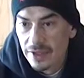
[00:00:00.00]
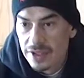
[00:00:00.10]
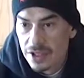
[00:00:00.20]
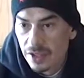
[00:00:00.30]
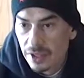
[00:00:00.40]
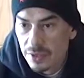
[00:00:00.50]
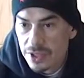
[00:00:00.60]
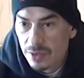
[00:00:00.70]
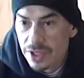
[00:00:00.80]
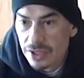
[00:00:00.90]
So it was
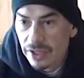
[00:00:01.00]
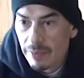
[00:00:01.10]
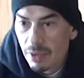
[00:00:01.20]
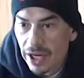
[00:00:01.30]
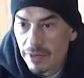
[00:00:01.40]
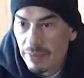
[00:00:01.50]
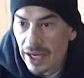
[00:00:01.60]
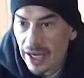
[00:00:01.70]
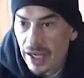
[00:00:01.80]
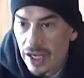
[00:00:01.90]
originally bred
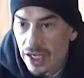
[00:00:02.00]
by